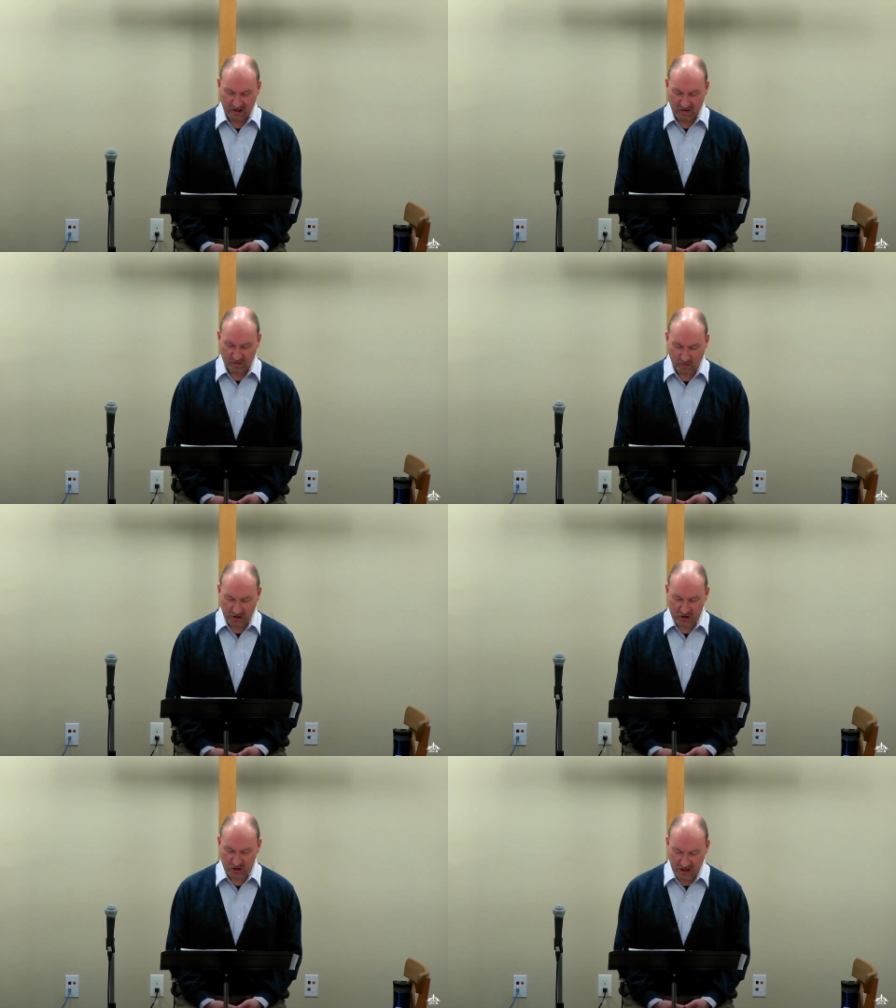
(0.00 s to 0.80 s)
from
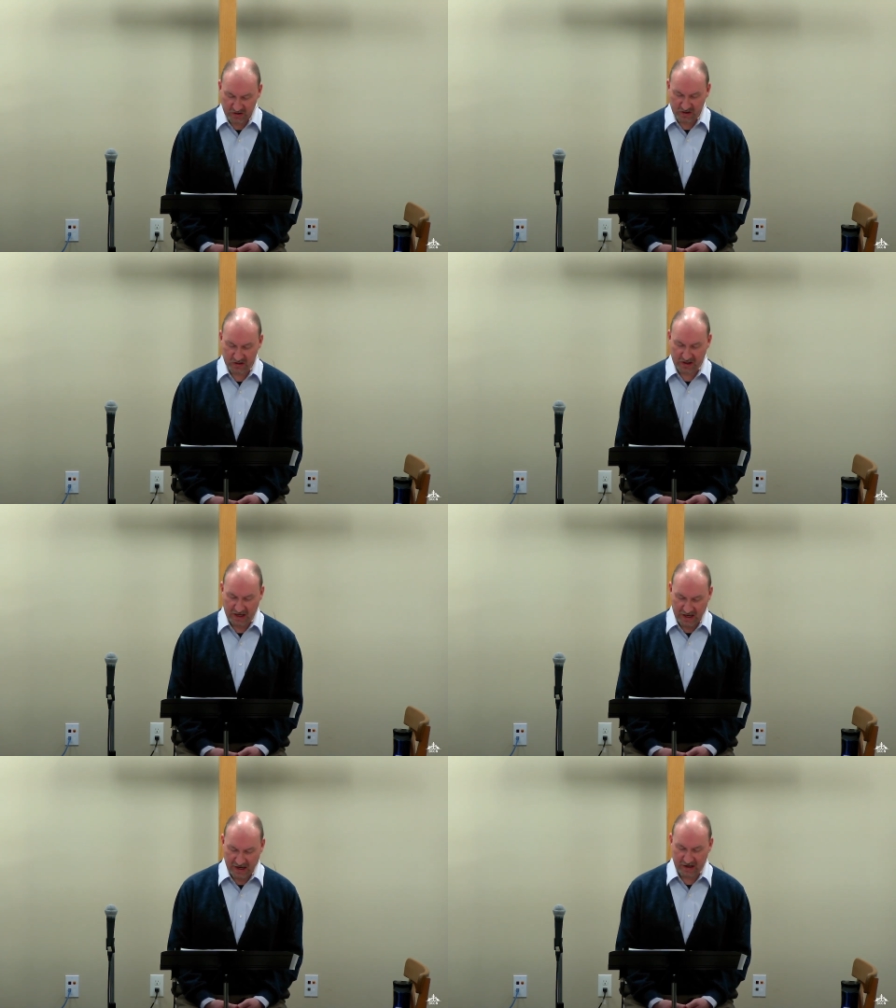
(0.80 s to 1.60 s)
which justice
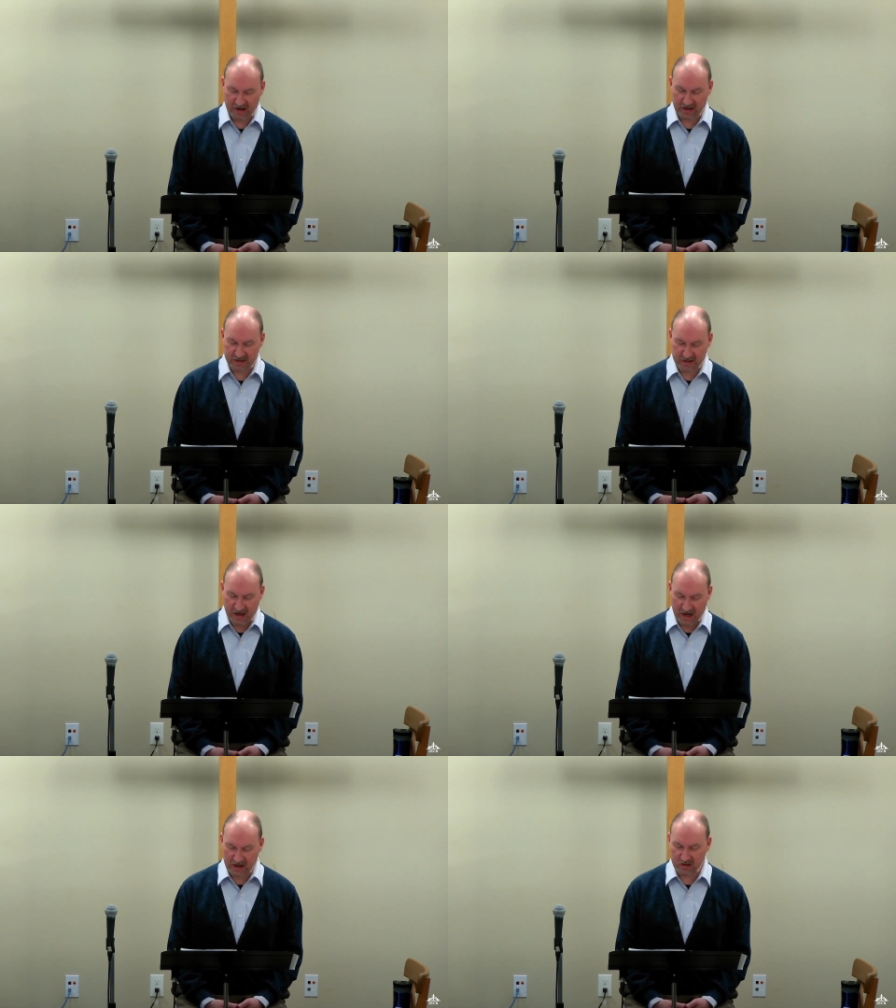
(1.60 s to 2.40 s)
can
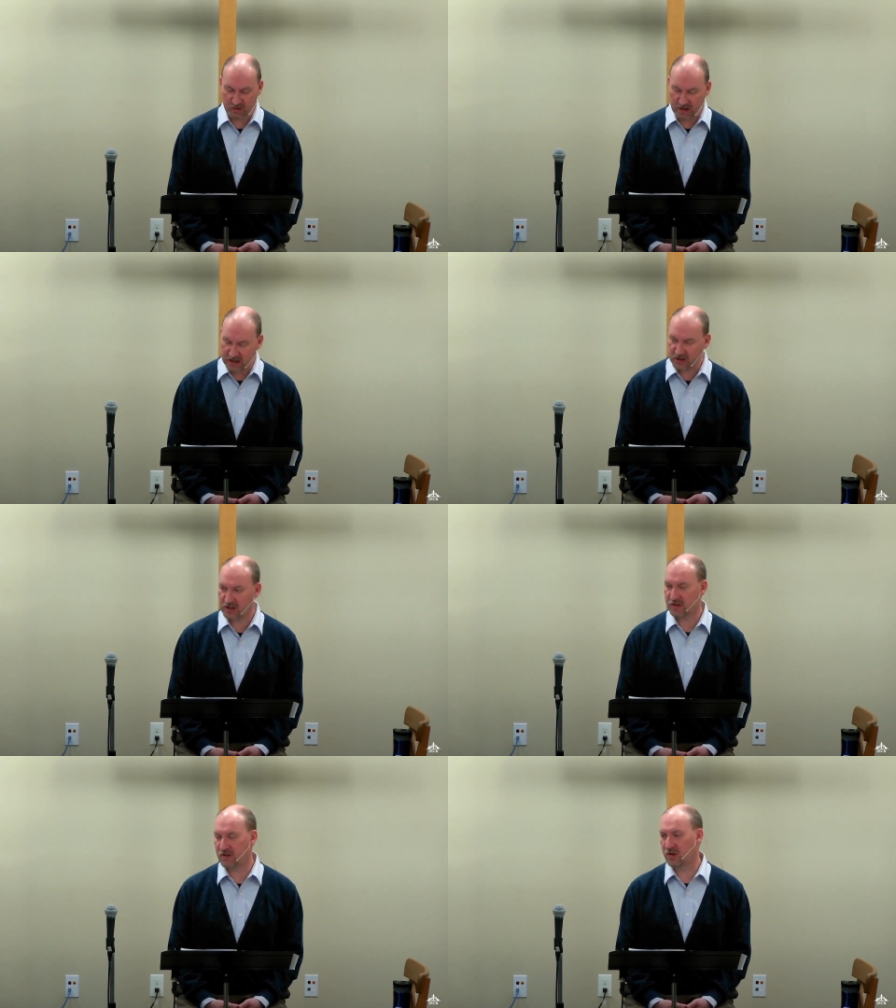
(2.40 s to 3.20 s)
assign to each
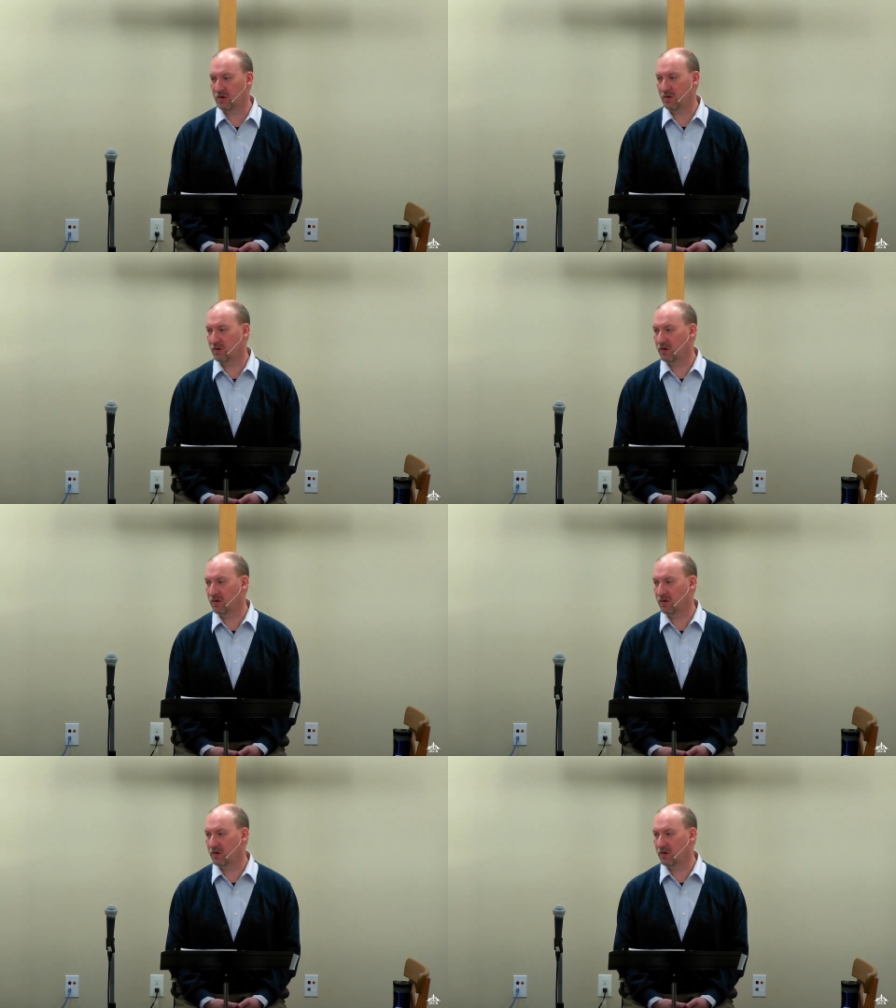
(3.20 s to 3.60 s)
his due.